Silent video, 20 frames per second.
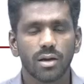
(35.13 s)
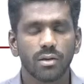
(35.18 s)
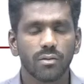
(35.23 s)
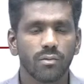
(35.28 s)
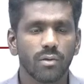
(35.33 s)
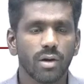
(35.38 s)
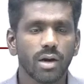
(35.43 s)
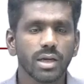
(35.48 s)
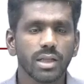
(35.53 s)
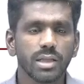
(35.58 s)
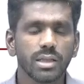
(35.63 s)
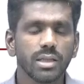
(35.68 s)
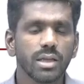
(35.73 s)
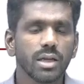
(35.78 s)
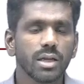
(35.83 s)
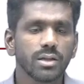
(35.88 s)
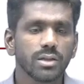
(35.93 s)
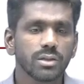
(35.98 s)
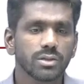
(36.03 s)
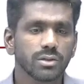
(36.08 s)
what
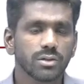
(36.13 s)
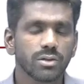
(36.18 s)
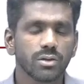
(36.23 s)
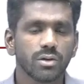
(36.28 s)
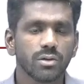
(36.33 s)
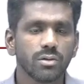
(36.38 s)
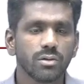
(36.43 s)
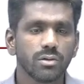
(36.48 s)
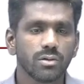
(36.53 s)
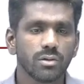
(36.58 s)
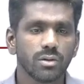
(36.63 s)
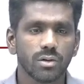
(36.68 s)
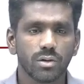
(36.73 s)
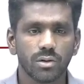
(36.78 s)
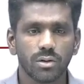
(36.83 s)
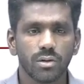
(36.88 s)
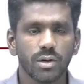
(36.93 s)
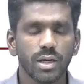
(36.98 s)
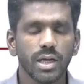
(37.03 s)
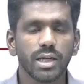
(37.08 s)
India should do
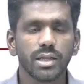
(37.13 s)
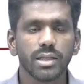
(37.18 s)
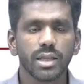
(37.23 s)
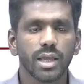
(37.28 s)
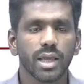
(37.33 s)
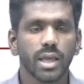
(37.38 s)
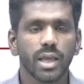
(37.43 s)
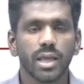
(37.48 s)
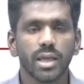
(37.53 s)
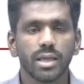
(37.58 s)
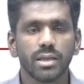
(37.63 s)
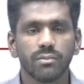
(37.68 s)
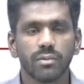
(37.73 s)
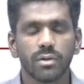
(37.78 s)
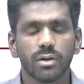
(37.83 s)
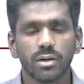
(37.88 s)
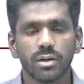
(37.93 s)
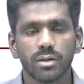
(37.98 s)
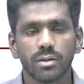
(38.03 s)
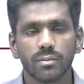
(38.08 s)
to lead the A I
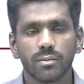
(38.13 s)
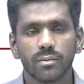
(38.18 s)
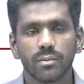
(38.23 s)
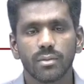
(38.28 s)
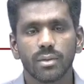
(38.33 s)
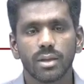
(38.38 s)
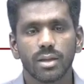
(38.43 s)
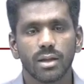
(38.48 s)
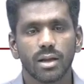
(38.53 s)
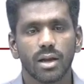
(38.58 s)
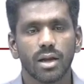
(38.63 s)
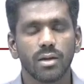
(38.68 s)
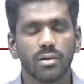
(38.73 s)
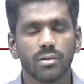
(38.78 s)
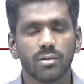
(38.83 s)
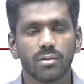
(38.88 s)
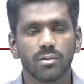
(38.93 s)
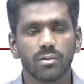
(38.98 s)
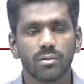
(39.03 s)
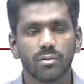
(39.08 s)
world
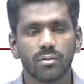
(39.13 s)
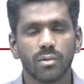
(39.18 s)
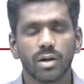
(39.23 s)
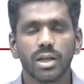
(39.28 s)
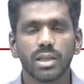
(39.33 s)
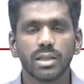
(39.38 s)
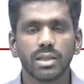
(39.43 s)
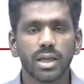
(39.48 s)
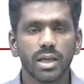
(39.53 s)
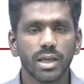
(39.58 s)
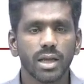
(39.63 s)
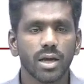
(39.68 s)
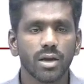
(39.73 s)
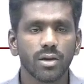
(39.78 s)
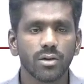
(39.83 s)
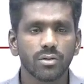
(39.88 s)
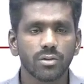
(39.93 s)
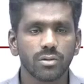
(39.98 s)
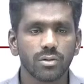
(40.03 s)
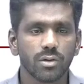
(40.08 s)
and what India can
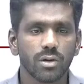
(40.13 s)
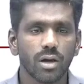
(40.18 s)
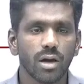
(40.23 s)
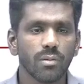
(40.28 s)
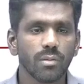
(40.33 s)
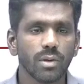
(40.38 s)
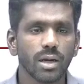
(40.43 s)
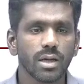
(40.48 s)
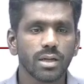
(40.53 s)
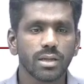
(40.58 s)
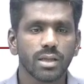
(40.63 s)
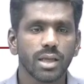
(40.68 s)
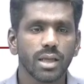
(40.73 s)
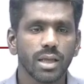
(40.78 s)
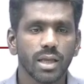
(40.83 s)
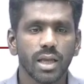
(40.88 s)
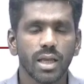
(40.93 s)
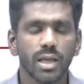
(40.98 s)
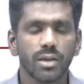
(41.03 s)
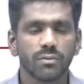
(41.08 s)
do to dominate the
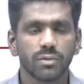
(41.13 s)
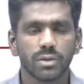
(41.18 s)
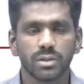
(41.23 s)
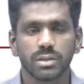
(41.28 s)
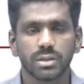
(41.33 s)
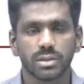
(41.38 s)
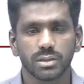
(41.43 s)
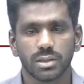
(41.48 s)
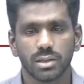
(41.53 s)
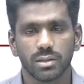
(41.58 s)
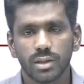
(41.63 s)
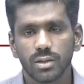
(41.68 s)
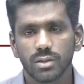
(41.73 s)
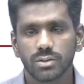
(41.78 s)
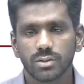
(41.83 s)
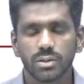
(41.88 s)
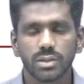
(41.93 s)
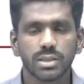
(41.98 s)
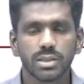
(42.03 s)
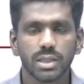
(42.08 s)
A I infrastructure.
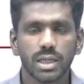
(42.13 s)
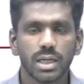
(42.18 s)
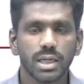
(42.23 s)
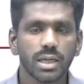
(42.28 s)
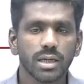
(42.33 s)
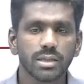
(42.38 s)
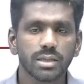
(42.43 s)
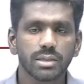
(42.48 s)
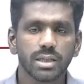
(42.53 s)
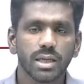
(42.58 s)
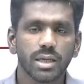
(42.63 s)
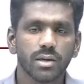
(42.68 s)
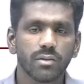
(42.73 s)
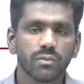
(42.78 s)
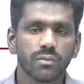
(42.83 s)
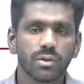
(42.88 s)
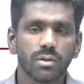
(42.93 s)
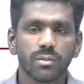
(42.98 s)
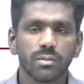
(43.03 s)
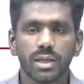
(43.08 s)
So this article is taken
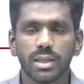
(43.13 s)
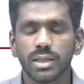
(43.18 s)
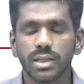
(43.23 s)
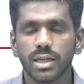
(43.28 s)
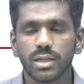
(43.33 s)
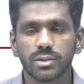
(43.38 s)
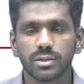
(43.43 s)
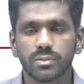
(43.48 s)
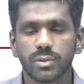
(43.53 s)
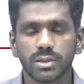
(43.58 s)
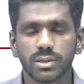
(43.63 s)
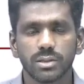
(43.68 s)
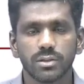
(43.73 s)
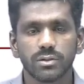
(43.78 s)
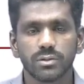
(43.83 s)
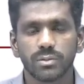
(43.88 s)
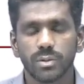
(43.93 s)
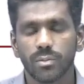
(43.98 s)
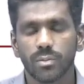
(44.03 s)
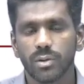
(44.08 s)
from Indian Express
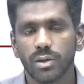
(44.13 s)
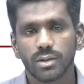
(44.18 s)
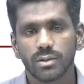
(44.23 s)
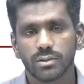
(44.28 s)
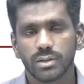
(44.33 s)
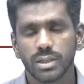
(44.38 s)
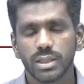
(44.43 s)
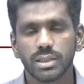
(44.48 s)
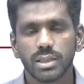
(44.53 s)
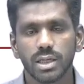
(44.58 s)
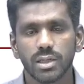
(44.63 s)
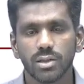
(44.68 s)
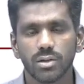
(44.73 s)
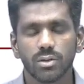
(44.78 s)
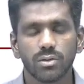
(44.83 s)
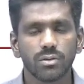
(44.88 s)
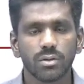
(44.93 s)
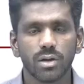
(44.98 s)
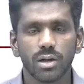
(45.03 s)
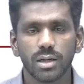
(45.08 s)
newspaper. These are the
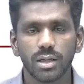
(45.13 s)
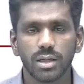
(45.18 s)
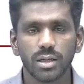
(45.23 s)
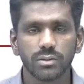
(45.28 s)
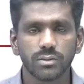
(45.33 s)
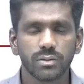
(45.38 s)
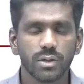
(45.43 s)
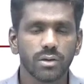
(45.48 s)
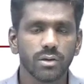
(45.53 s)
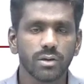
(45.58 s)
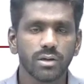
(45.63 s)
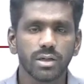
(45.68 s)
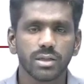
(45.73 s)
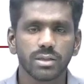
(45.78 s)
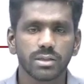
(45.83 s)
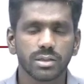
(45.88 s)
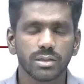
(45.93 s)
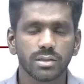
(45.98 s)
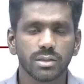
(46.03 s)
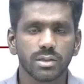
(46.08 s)
two articles we are going to
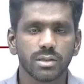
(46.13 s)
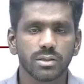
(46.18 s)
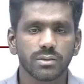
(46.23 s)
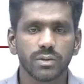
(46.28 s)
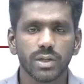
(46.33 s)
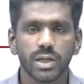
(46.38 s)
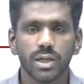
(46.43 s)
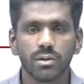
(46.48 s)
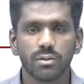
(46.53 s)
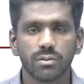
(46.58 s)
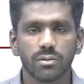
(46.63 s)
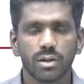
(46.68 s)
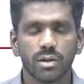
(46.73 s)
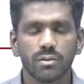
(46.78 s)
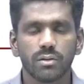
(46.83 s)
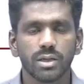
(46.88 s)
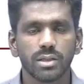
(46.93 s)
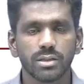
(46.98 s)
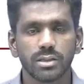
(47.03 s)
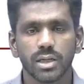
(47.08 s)
discuss in this video. Now
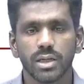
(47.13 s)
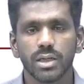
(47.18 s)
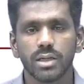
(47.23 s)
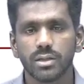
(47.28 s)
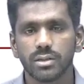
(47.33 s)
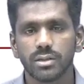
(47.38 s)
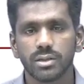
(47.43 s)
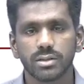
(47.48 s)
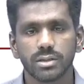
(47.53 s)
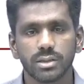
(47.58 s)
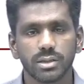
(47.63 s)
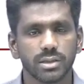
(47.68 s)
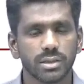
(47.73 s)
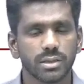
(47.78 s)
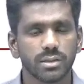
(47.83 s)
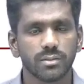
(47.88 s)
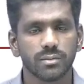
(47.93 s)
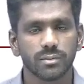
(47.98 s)
let us get into the discussion.